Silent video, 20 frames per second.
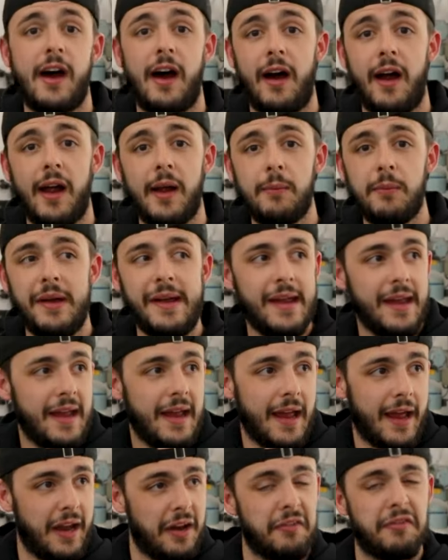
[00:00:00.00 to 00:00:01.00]
time
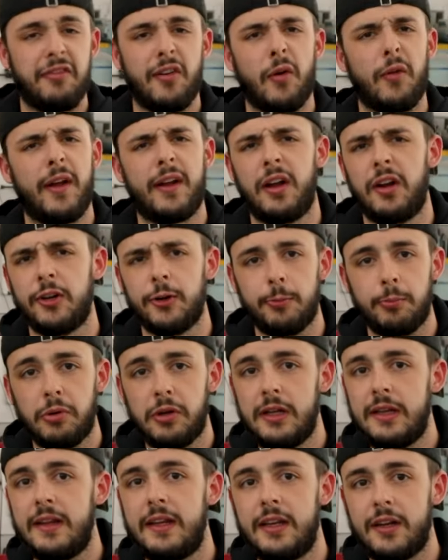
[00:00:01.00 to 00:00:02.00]
and it felt like a
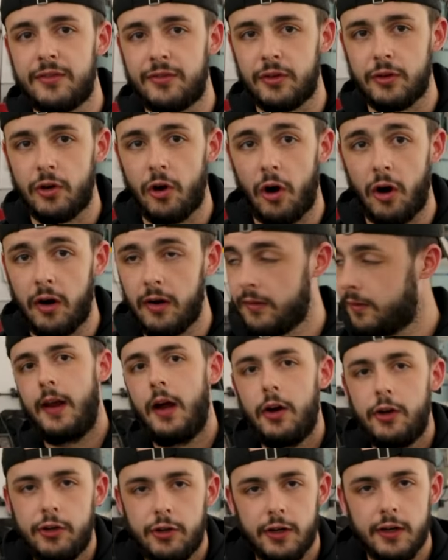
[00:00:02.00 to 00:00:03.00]
completely different car.
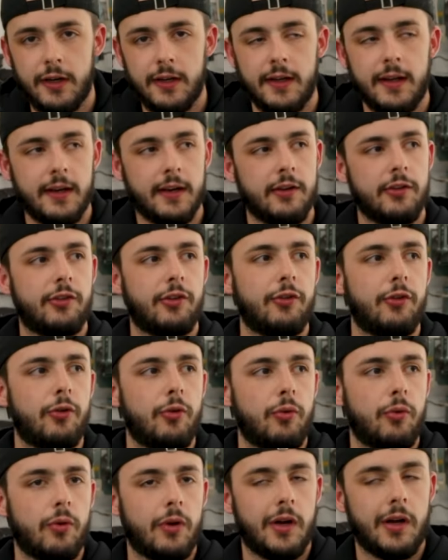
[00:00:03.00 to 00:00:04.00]
Now you're gonna get
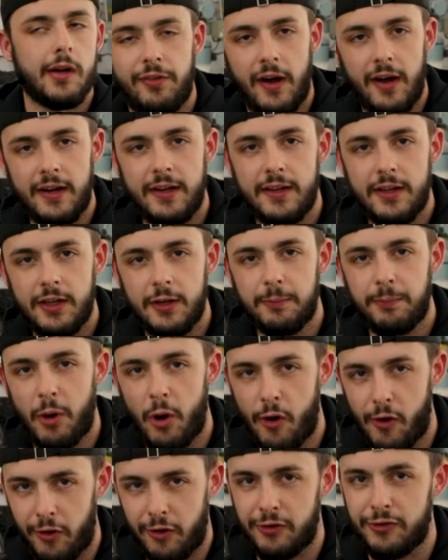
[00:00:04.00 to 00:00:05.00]
into finding
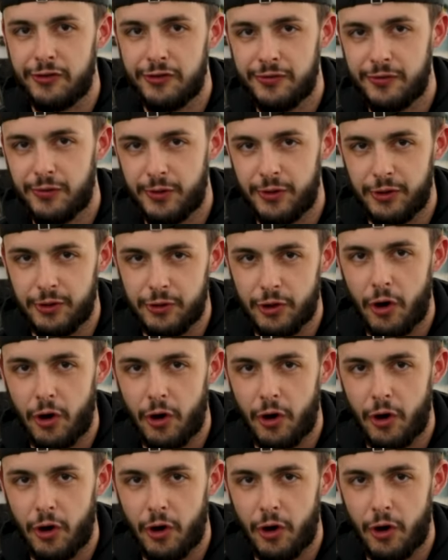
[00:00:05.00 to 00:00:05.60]
parts for your